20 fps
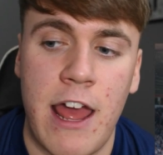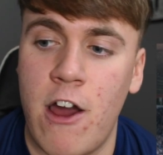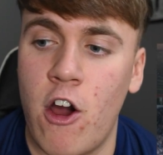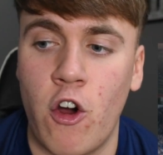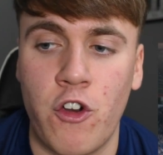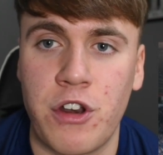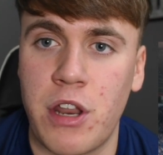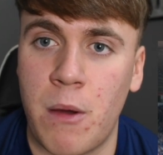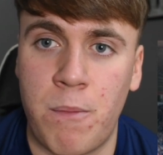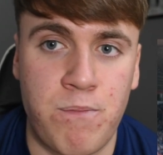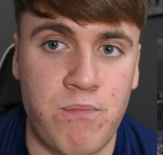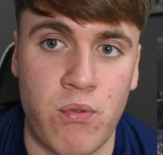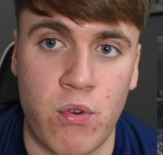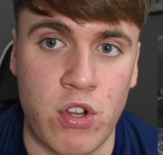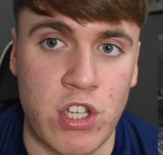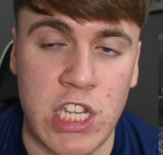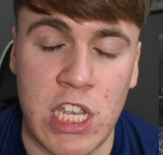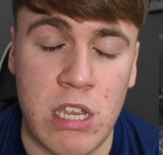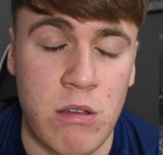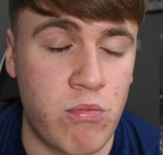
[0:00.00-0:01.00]
Under
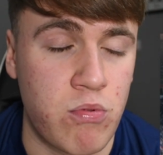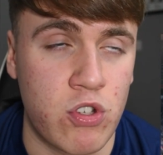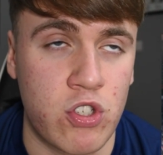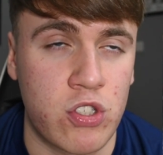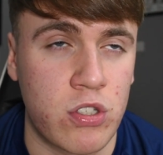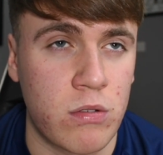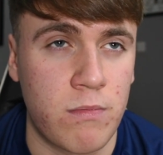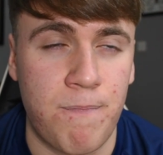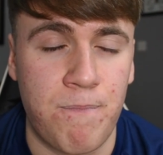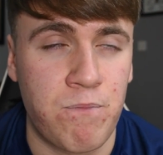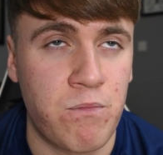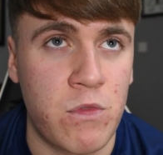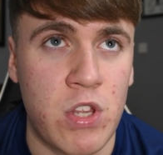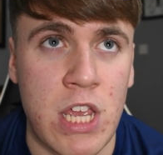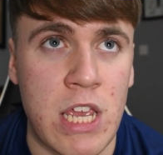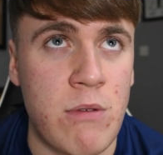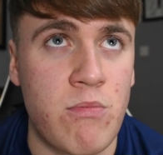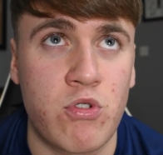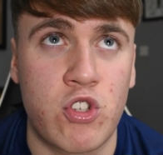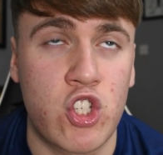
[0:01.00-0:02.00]
Bruce, he was
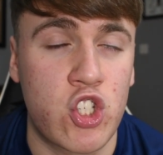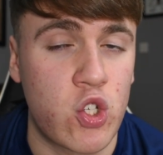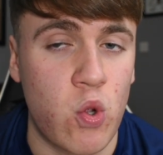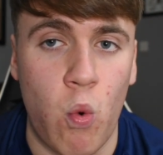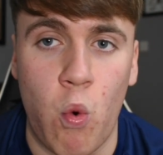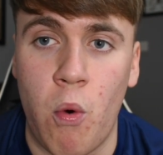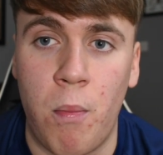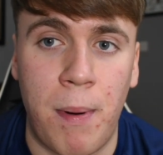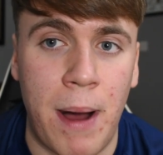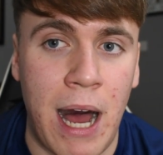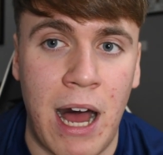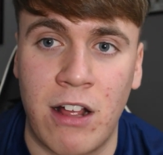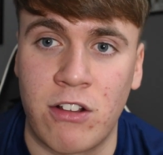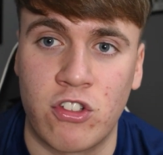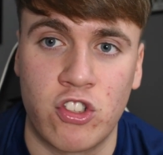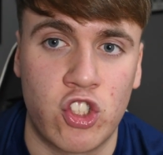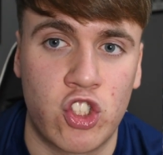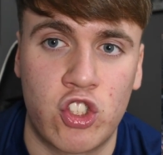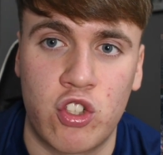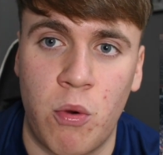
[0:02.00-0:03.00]
so
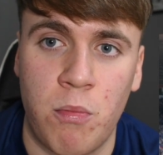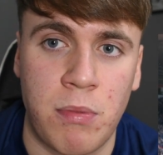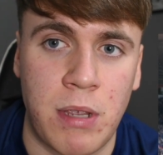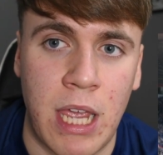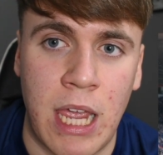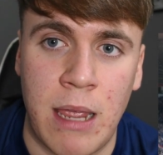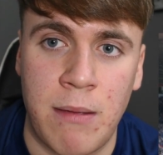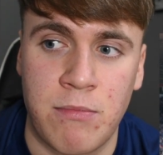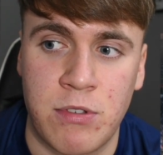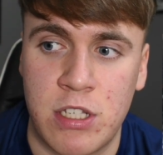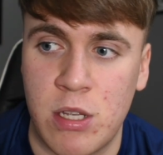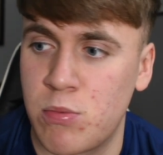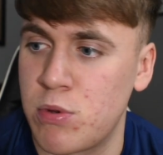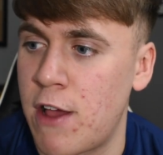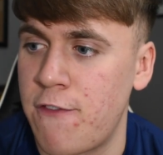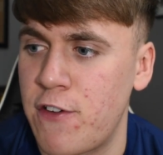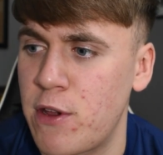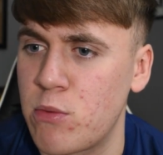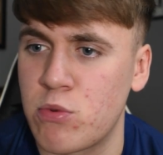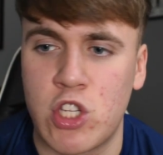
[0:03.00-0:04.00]
bad in some games. I
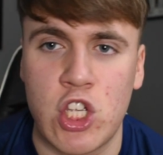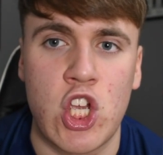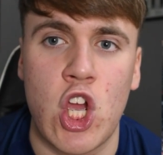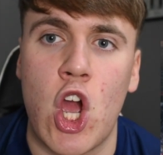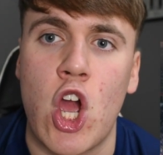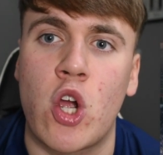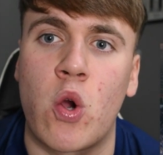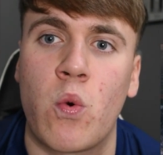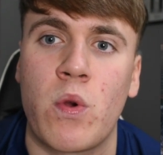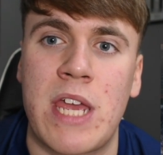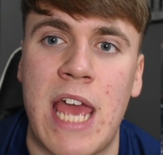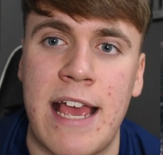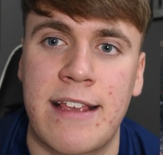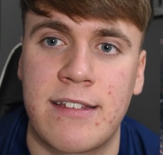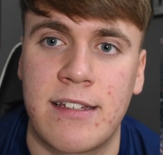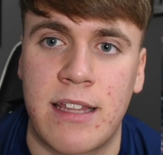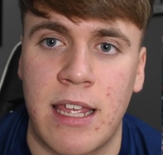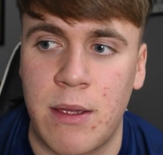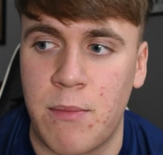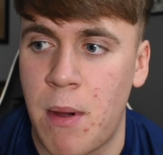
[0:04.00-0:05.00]
think it was a year ago
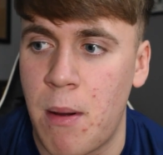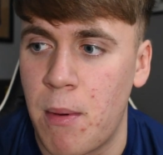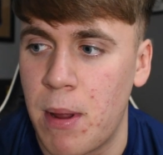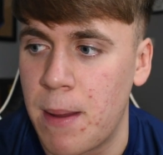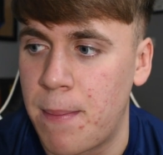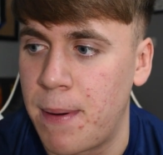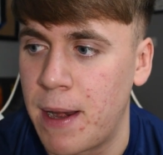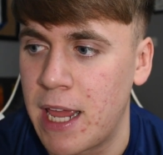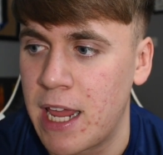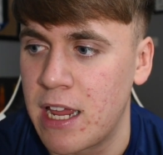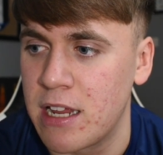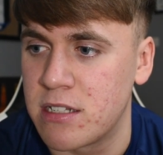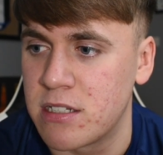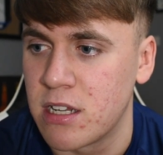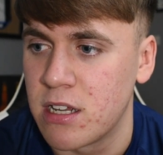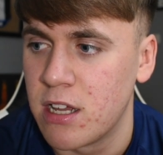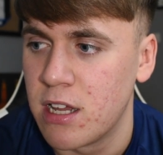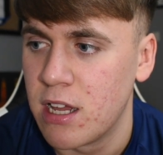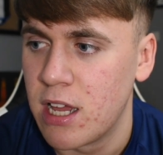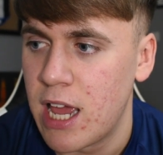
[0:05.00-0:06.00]
yesterday when we played,
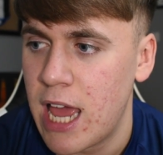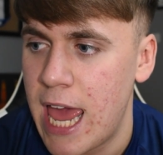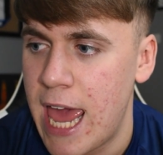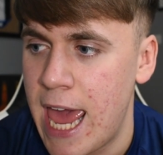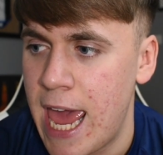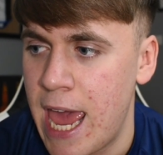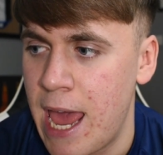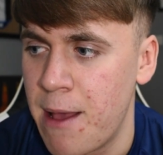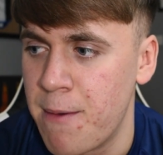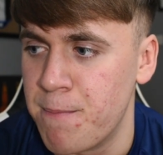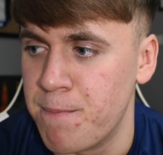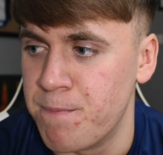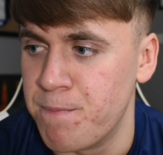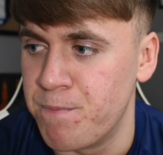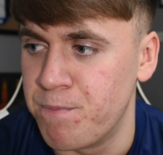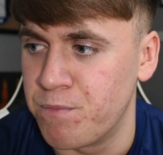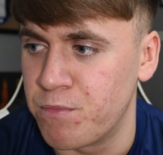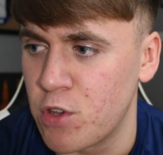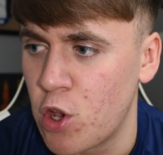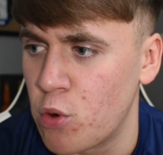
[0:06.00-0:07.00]
or
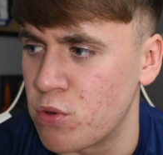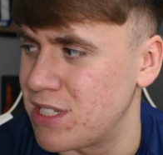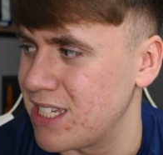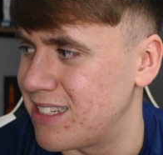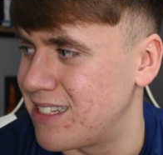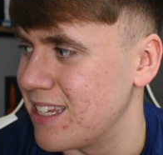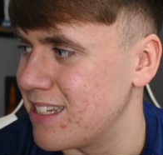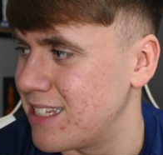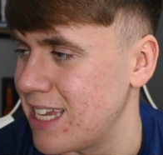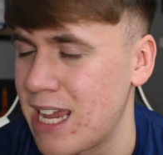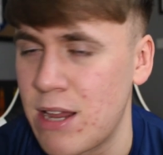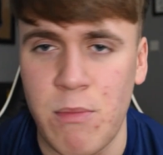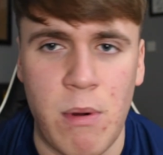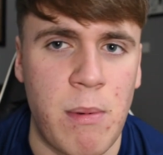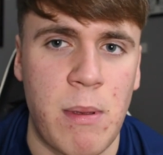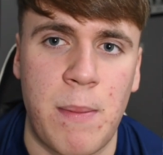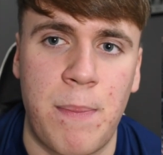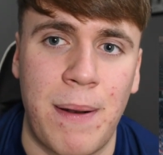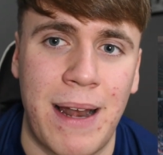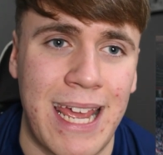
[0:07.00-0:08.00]
was it today
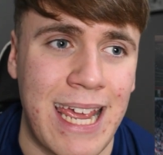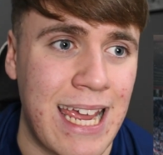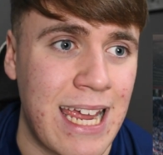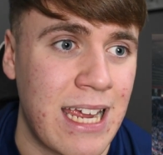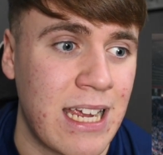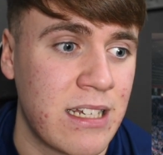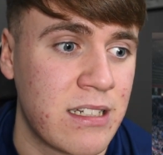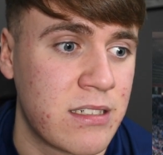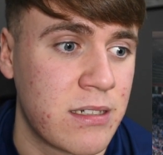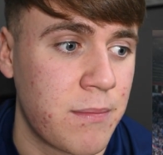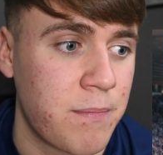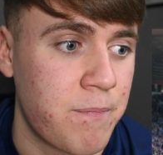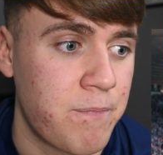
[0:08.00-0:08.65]
when we played